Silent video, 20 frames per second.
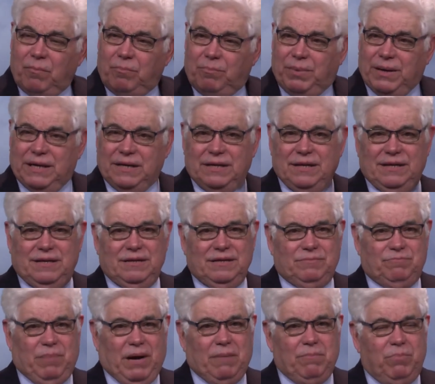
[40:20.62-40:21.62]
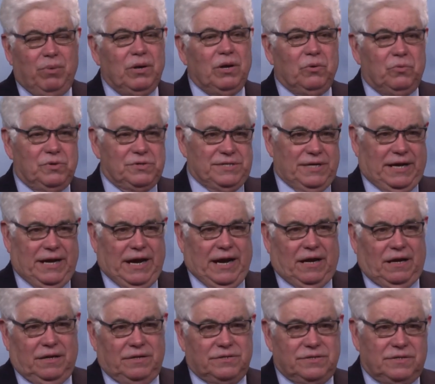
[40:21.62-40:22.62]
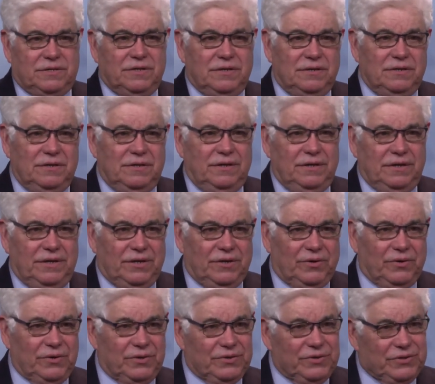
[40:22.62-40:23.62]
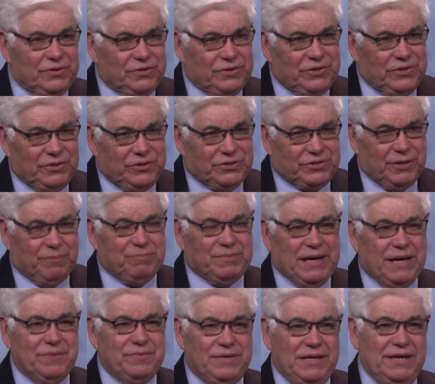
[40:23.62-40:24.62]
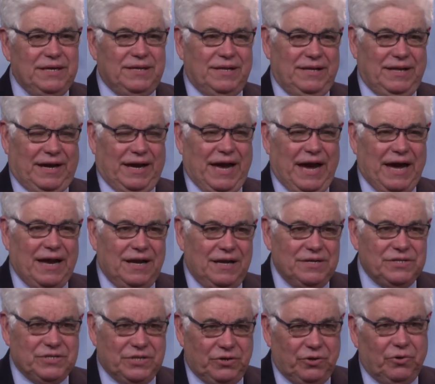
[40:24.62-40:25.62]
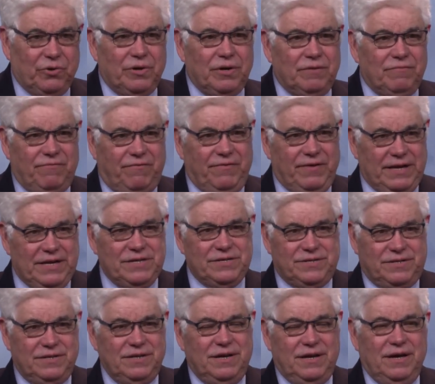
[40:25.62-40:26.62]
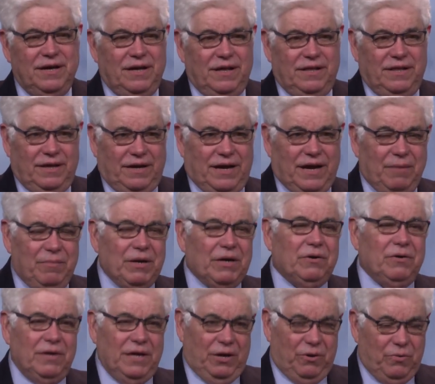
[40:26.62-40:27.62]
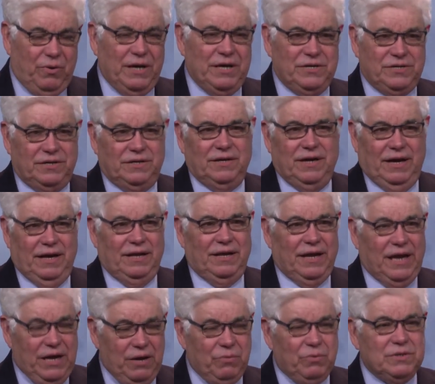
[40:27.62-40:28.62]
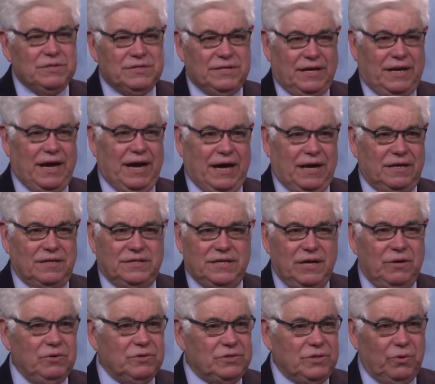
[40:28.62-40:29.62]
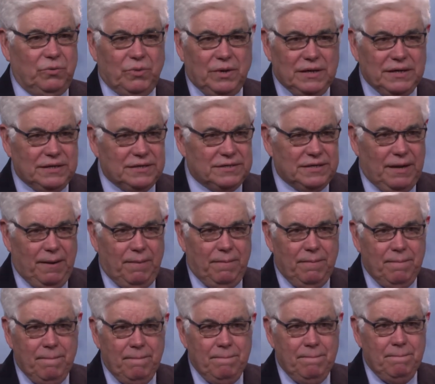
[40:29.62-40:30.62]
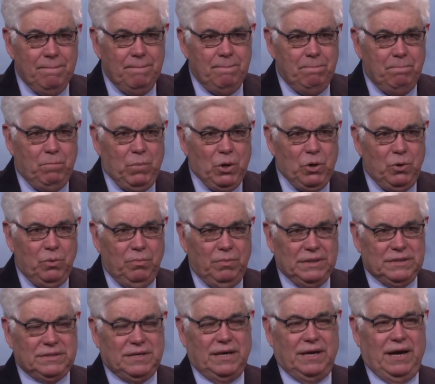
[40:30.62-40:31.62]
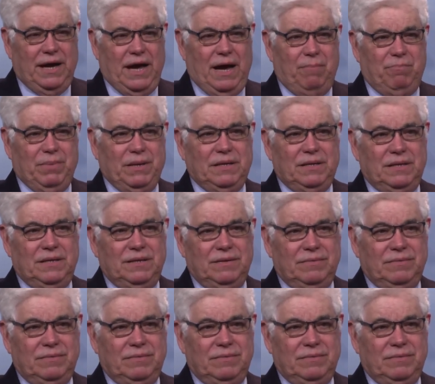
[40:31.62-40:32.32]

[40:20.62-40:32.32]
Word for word: But Bob Bullock was the catalyst. You know, you, you sometimes need the catalyst in order to finish the chemical equation, and he was the catalyst. He was the one that said, boom, it's going to happen.